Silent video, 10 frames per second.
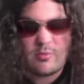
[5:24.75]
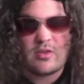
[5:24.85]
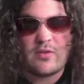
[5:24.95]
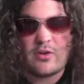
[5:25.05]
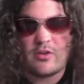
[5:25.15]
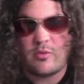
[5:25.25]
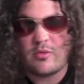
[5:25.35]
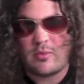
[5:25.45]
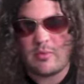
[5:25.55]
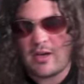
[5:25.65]

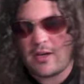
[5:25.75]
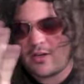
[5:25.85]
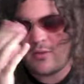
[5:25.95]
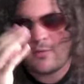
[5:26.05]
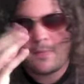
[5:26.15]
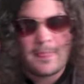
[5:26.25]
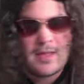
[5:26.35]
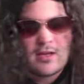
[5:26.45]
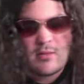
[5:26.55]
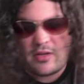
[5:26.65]
to be about, you know.
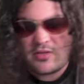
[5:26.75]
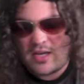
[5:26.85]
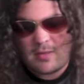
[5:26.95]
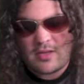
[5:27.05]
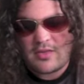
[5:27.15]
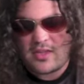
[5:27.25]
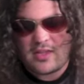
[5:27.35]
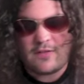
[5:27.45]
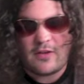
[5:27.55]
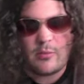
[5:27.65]
But like I said, I'm not seeing
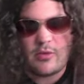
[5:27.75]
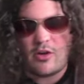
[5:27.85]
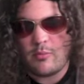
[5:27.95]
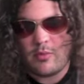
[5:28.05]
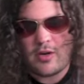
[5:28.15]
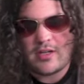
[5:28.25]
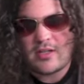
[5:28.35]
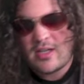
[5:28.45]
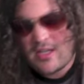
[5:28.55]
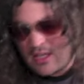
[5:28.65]
that film though. But
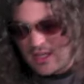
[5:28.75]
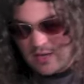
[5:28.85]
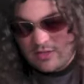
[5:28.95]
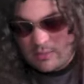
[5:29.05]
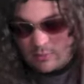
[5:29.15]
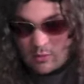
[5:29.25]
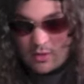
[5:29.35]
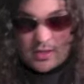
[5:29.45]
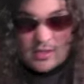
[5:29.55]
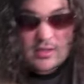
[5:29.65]
it was number
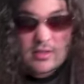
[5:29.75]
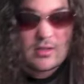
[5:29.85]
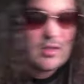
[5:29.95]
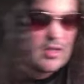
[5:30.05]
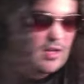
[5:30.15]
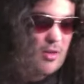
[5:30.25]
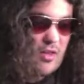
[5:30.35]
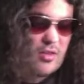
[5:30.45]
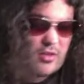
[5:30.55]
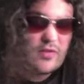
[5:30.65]
one. It made
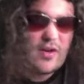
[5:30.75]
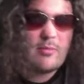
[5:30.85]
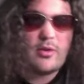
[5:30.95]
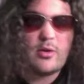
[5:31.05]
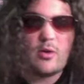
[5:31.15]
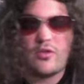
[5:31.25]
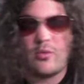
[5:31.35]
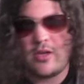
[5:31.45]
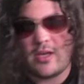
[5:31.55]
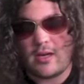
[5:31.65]
$65 million over
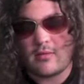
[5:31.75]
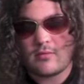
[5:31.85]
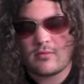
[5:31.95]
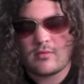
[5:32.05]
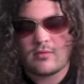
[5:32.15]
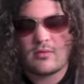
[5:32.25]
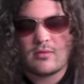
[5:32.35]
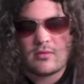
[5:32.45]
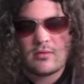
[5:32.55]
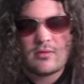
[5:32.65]
the weekend.
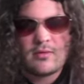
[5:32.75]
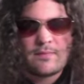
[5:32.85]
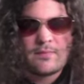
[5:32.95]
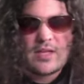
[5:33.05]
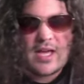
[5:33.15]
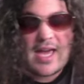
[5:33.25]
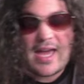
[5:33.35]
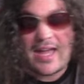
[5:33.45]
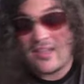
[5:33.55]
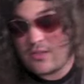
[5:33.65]

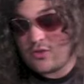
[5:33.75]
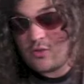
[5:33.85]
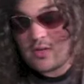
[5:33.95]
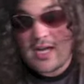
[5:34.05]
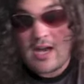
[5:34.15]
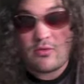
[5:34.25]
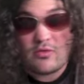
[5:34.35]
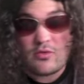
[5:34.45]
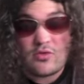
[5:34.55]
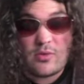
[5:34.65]
And due
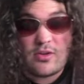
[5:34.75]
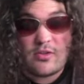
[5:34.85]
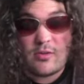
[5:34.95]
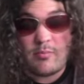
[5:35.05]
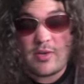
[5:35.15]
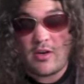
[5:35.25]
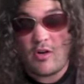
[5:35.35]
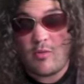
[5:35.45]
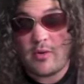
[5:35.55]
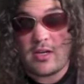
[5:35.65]
to its big
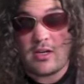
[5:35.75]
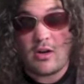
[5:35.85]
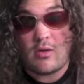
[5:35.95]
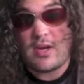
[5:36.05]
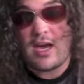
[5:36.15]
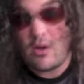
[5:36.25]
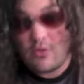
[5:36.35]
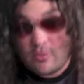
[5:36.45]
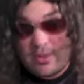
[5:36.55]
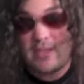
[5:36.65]
opening, you know, now
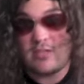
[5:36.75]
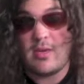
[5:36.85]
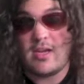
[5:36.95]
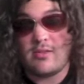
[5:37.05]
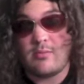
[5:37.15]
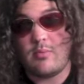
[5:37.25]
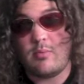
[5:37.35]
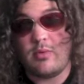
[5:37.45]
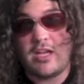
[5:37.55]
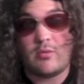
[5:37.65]
they're planning to make it,
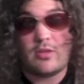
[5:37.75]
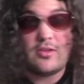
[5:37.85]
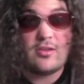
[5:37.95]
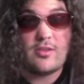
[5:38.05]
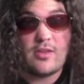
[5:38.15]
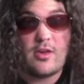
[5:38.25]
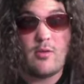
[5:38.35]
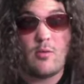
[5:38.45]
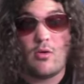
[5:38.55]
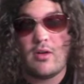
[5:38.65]
planning releasing a
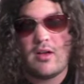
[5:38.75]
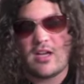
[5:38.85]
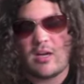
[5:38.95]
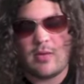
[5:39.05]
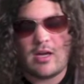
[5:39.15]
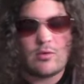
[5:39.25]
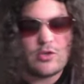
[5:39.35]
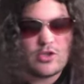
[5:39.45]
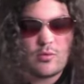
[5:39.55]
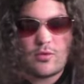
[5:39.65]
sequel coming out
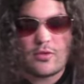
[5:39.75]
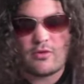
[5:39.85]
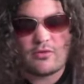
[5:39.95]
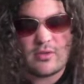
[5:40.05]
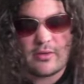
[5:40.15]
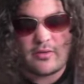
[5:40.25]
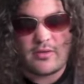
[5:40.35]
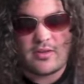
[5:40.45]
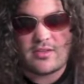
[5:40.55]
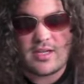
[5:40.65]
June 3rd,
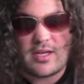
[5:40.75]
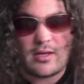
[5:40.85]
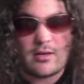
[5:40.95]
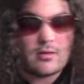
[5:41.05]
2016.